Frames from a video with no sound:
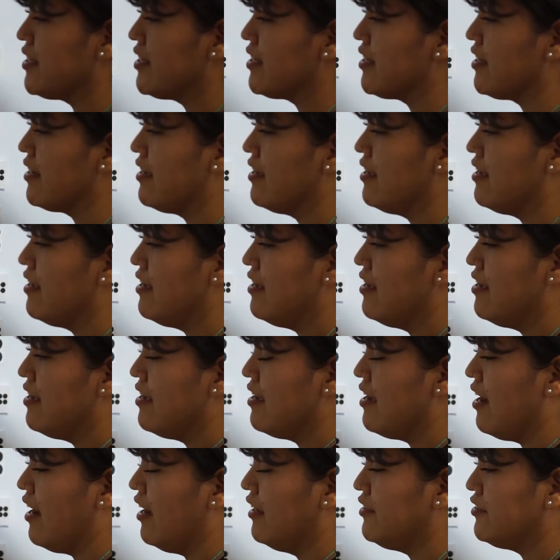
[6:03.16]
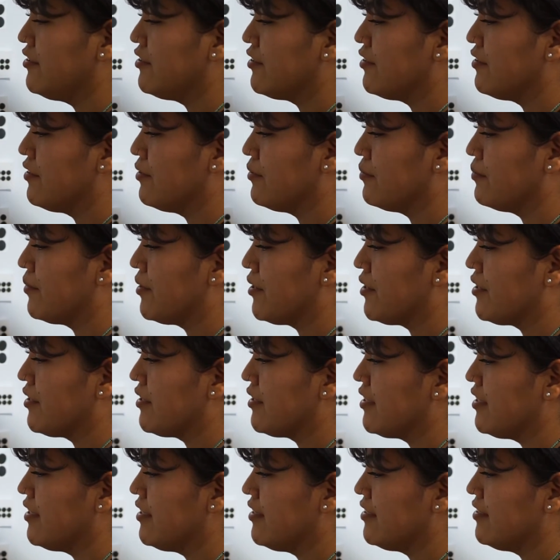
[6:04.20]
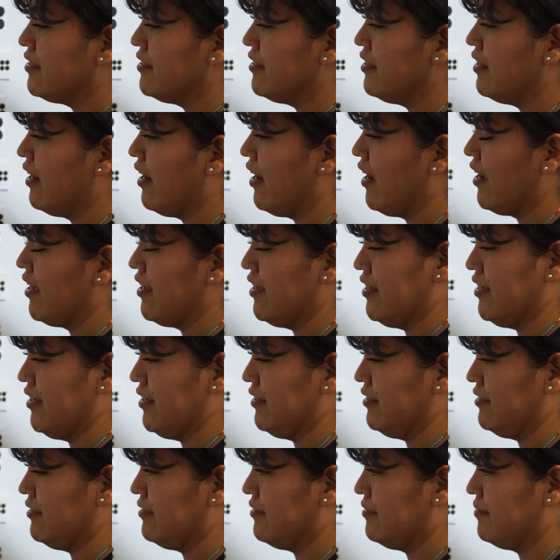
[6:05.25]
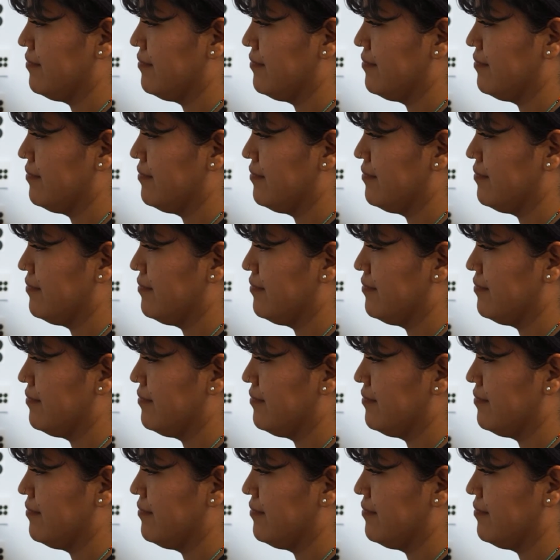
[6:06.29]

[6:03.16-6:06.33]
it under the word 9.